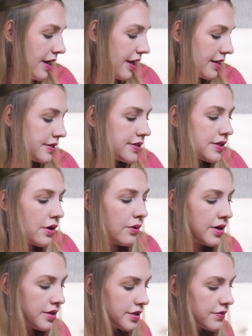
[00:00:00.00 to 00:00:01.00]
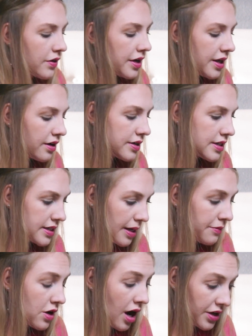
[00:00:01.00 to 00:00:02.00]
And so in this front here, since
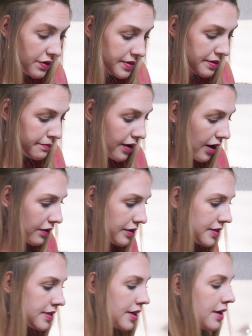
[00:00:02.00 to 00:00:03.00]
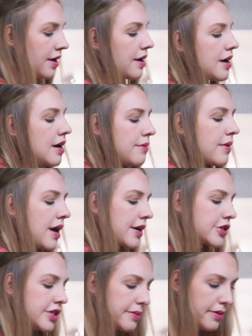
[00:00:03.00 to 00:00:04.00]
I'm not using bottles, um, I
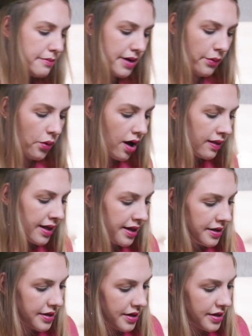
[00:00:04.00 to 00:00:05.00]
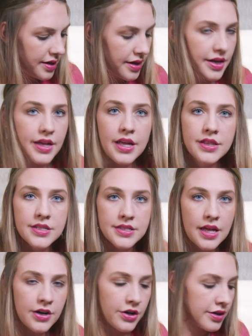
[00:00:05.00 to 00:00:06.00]
actually put my wallet in the
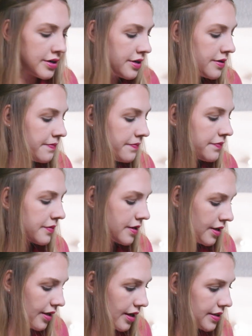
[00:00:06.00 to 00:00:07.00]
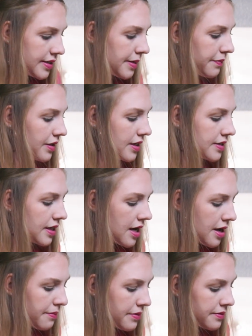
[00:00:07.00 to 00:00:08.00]
center and zip this
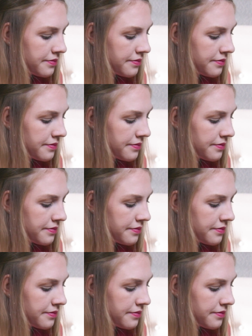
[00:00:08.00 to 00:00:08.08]
up.